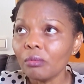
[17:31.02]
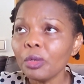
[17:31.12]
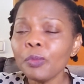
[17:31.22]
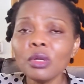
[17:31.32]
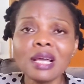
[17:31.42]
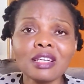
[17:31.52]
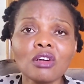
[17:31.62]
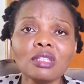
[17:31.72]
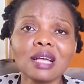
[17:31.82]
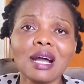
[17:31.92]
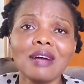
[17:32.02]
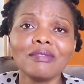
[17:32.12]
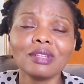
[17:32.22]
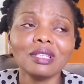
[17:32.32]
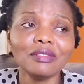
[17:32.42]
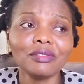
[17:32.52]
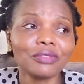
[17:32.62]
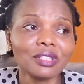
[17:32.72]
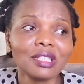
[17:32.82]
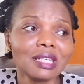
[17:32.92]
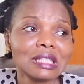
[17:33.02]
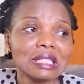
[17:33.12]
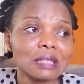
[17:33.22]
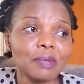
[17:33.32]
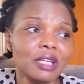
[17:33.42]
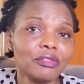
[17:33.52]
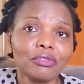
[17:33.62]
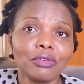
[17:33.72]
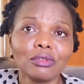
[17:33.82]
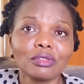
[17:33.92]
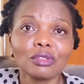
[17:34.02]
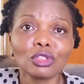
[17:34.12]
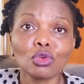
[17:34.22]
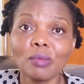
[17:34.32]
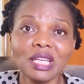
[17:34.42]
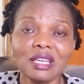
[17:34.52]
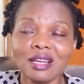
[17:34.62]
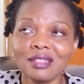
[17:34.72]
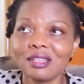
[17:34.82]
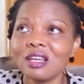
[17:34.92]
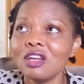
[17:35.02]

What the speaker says: People like us that have lived, for instance, in Spain for so many years,